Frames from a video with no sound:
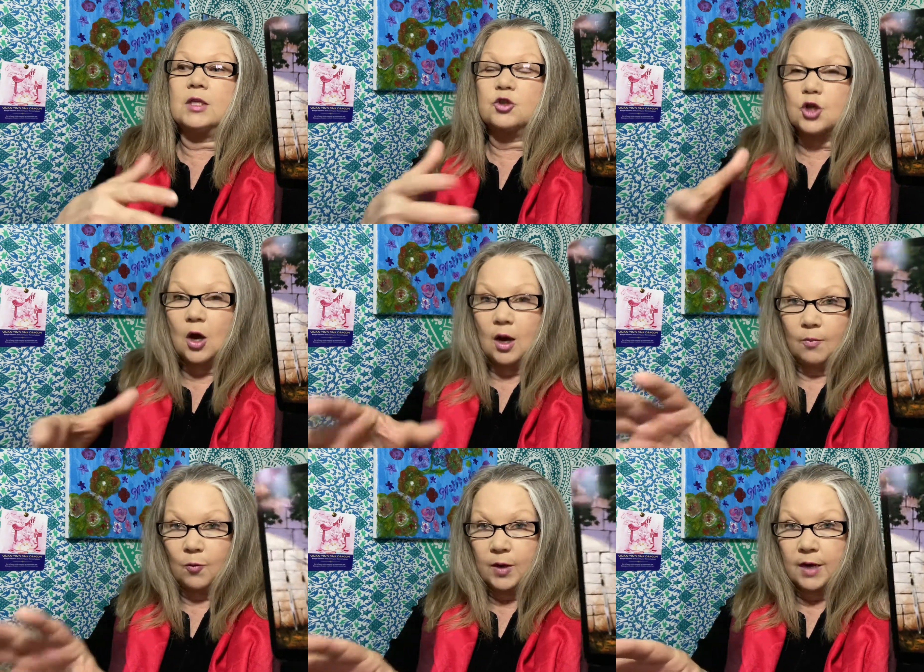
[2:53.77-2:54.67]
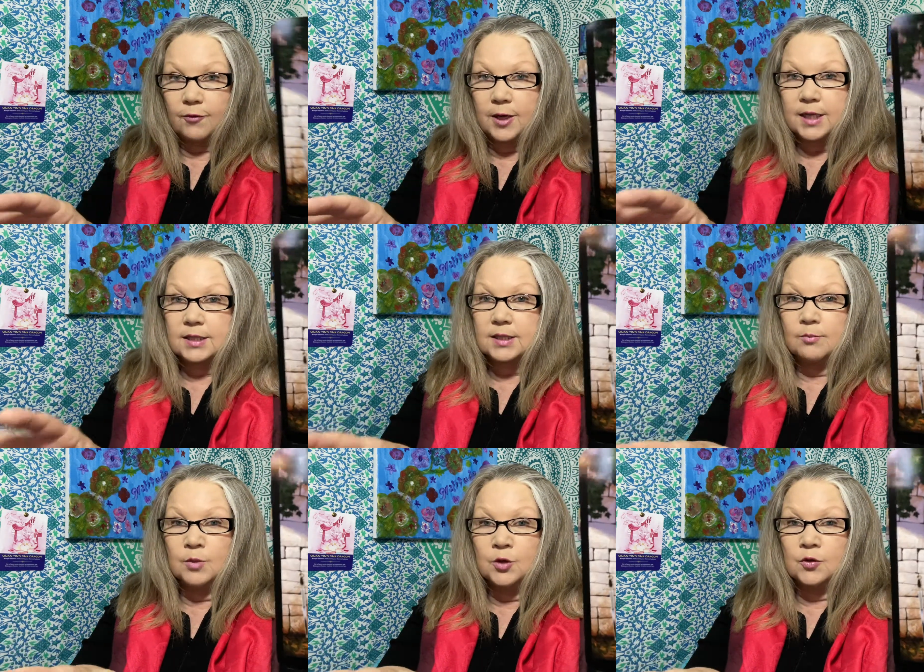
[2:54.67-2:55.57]
job, whatever it is, a
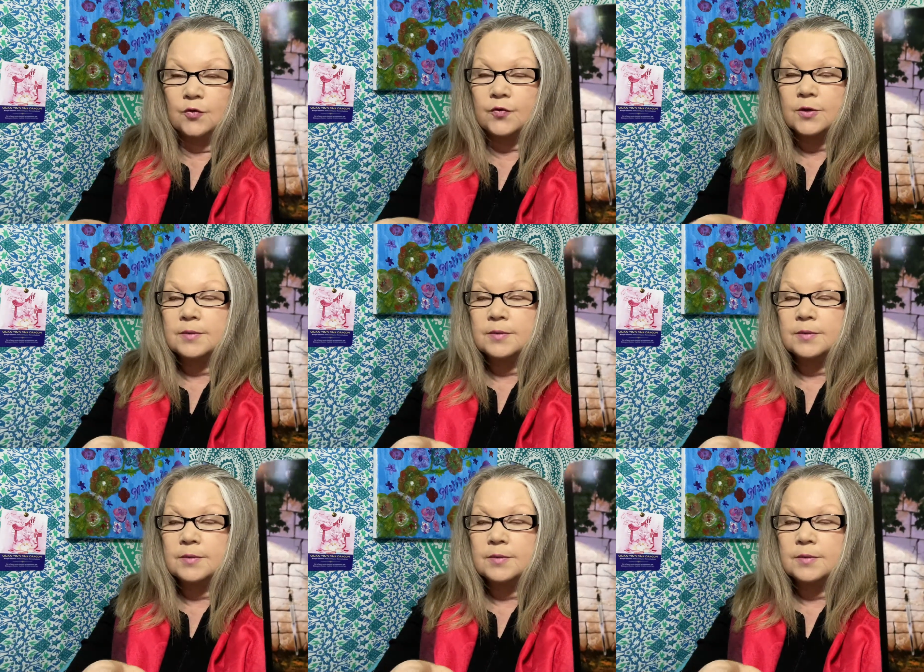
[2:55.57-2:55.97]
move.